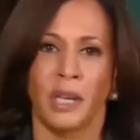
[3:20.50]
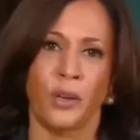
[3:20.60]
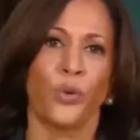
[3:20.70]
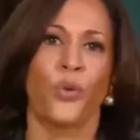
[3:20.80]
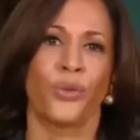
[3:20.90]
to
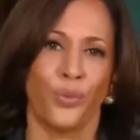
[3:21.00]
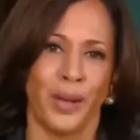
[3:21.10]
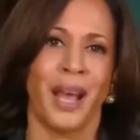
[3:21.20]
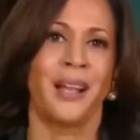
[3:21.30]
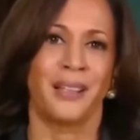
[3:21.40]
ignore the
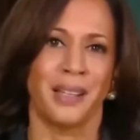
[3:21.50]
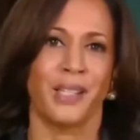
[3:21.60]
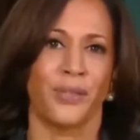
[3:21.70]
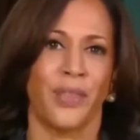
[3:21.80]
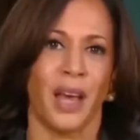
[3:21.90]

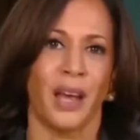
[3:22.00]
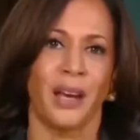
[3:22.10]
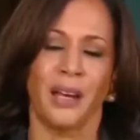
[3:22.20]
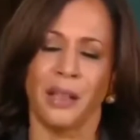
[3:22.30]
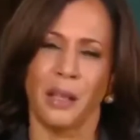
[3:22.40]
realities of that.
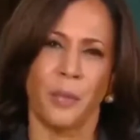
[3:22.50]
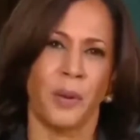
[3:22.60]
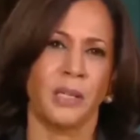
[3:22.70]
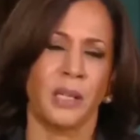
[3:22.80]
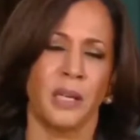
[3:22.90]
And I think the
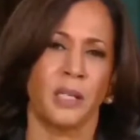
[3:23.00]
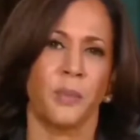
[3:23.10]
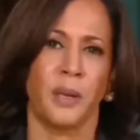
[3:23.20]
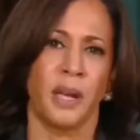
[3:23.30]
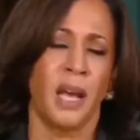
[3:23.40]
president has
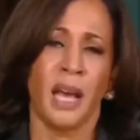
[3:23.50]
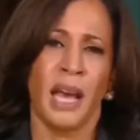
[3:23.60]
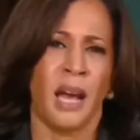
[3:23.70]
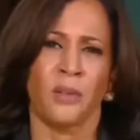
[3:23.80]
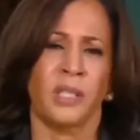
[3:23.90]
been
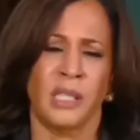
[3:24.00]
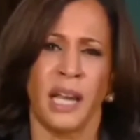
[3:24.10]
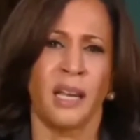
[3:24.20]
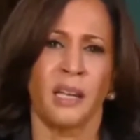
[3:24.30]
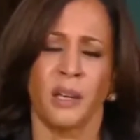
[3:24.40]

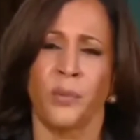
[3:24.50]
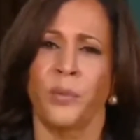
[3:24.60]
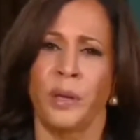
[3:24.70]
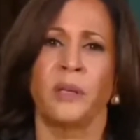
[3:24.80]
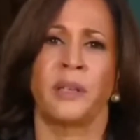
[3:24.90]
outstanding and a
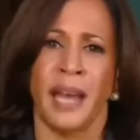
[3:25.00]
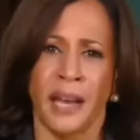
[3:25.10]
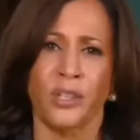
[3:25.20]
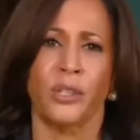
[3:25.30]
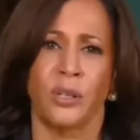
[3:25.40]
real
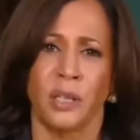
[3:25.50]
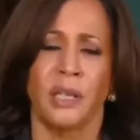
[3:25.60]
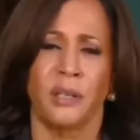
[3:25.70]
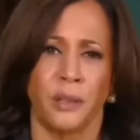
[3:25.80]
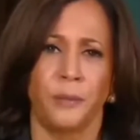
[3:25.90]
national
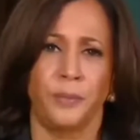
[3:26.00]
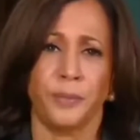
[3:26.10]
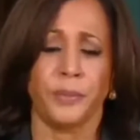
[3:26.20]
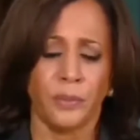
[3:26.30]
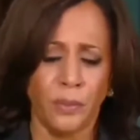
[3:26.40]
leader
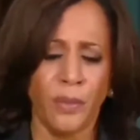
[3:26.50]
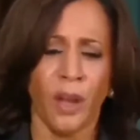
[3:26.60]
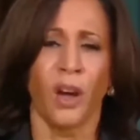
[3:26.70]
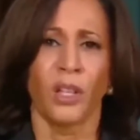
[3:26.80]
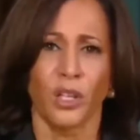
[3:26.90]

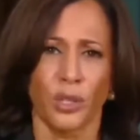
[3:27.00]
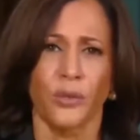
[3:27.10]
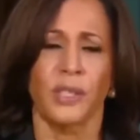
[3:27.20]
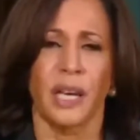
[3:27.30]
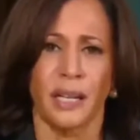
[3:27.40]
on the issue
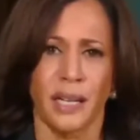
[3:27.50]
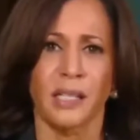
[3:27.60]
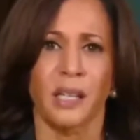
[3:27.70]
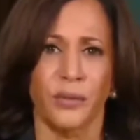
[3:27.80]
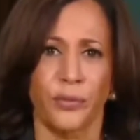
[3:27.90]
of saying,
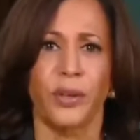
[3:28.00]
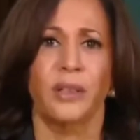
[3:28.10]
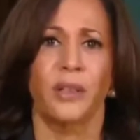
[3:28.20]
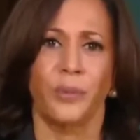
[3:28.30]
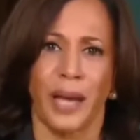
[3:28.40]
let's
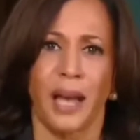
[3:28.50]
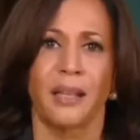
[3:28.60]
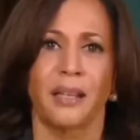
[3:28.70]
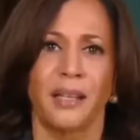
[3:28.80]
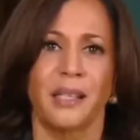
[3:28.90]
confront the
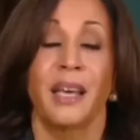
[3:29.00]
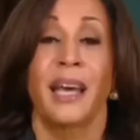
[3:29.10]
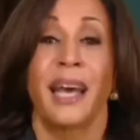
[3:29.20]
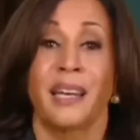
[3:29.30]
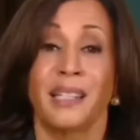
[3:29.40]
realities
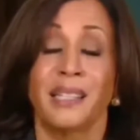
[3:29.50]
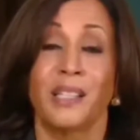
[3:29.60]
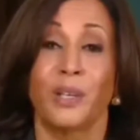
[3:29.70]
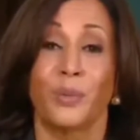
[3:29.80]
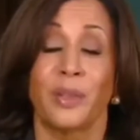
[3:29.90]
and let's
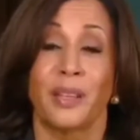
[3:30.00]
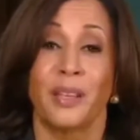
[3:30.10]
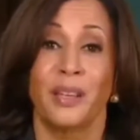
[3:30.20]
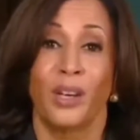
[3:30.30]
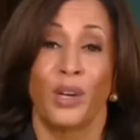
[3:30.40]
deal with
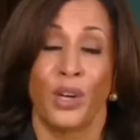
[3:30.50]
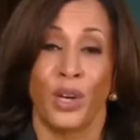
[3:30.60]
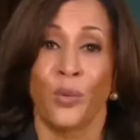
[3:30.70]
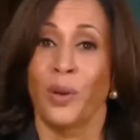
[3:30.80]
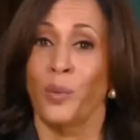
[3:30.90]
it,
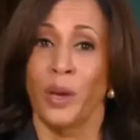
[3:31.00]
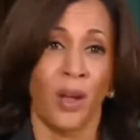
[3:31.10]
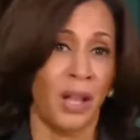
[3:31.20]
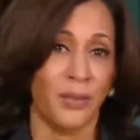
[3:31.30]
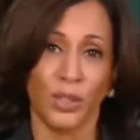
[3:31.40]
knowing we
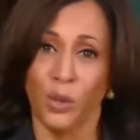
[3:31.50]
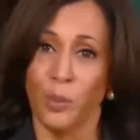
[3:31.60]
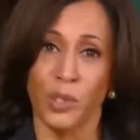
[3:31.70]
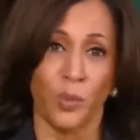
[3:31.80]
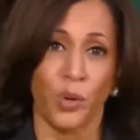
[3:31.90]
all have so
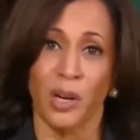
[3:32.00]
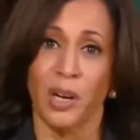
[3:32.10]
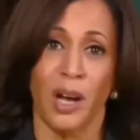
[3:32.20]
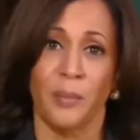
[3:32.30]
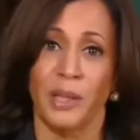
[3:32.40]
much more in
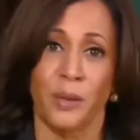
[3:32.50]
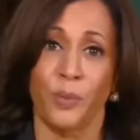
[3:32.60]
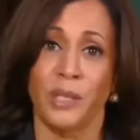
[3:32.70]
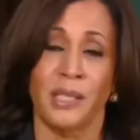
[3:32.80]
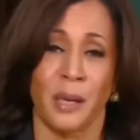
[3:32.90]
common
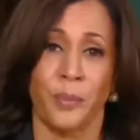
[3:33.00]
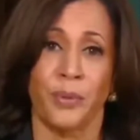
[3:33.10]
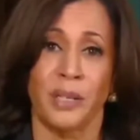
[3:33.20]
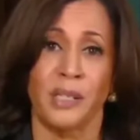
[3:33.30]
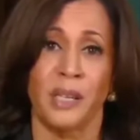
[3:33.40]
than what
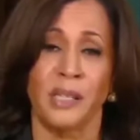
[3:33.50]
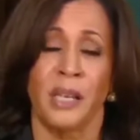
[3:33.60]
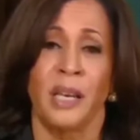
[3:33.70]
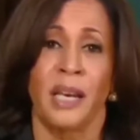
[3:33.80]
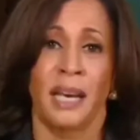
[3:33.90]
separates us.
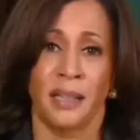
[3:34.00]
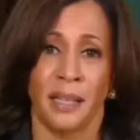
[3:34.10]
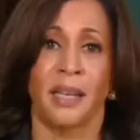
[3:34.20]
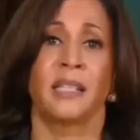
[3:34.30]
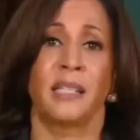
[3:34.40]
And
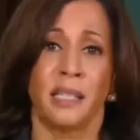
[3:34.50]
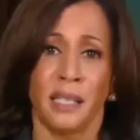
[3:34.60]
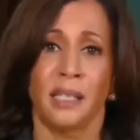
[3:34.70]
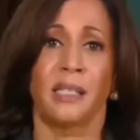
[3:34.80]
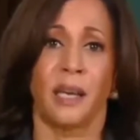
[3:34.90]
the idea
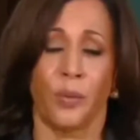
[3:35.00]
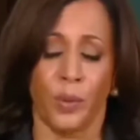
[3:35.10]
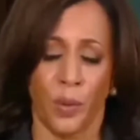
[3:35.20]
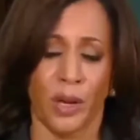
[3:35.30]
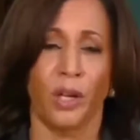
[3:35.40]
is that
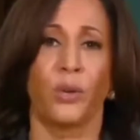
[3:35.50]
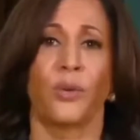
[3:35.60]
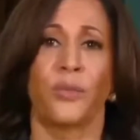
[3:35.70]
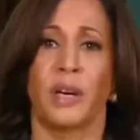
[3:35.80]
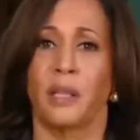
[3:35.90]
we want to
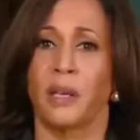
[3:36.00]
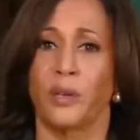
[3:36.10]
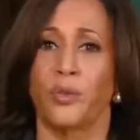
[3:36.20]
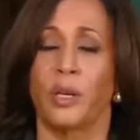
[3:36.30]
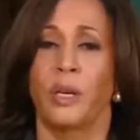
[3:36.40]
unify the
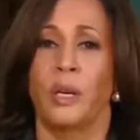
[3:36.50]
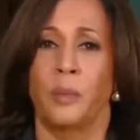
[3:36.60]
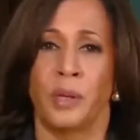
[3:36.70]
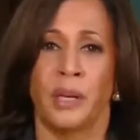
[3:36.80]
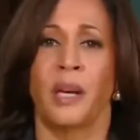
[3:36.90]
country,
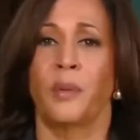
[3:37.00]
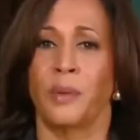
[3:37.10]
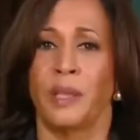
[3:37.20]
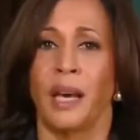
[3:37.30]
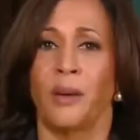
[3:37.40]
but not
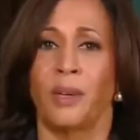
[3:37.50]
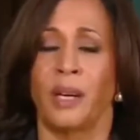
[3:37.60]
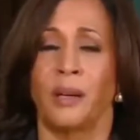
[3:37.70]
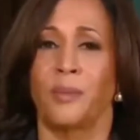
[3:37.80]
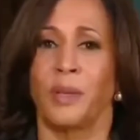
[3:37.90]

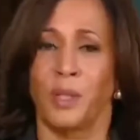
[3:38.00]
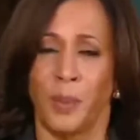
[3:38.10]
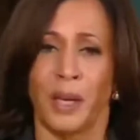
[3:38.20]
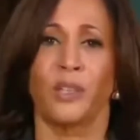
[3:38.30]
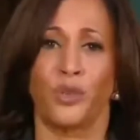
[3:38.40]
without
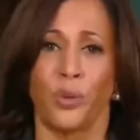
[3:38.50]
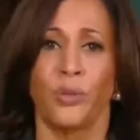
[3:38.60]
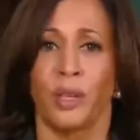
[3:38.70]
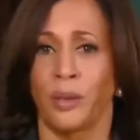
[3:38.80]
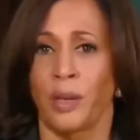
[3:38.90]
speaking
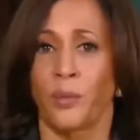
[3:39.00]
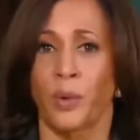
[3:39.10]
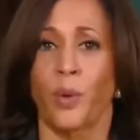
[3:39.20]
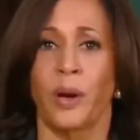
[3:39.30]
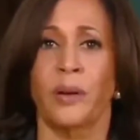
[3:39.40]
truth and
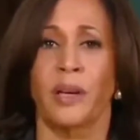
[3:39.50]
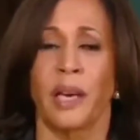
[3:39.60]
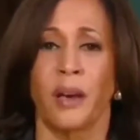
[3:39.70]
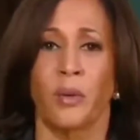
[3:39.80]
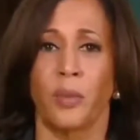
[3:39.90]
requiring
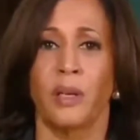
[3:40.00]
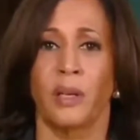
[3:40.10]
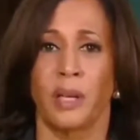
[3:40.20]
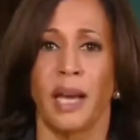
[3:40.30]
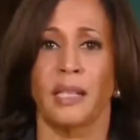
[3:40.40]

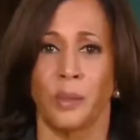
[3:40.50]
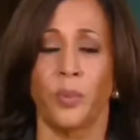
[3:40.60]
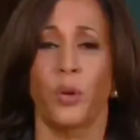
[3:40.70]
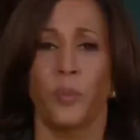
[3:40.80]
accountability as